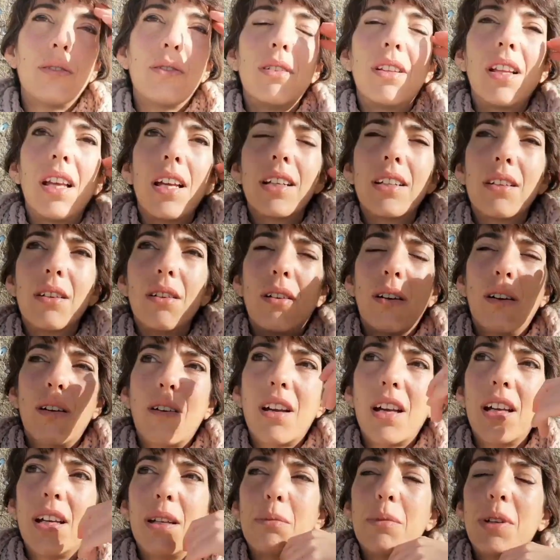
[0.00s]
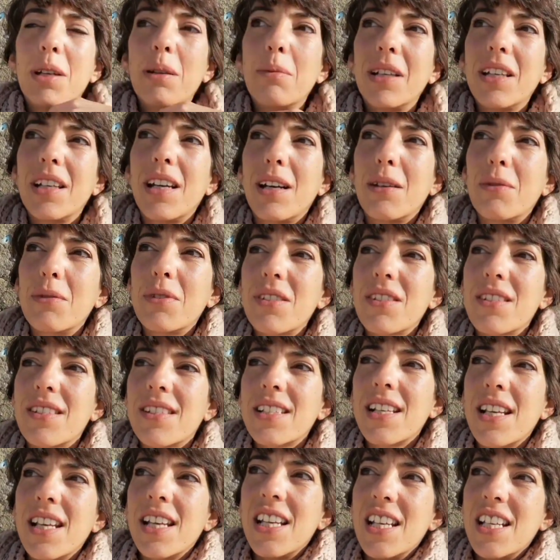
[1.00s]
go like, okay, maybe I was
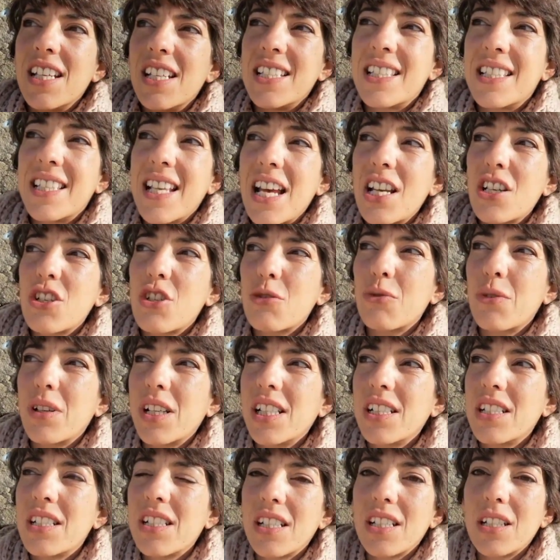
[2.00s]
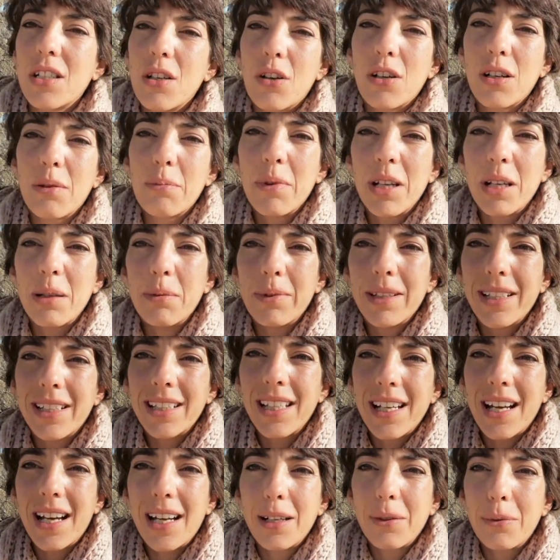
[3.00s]
exaggerating, or
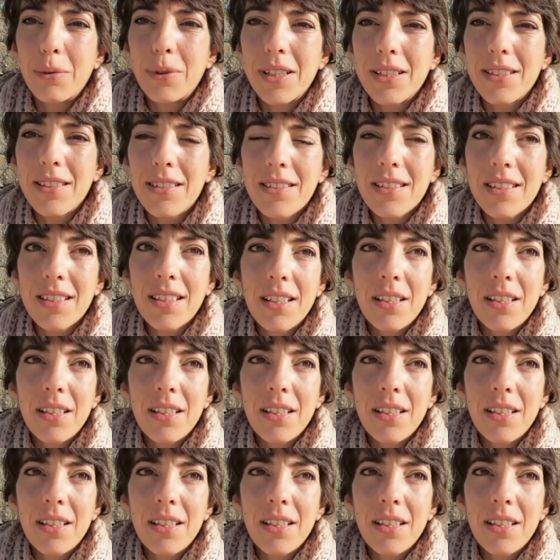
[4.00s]
maybe I was,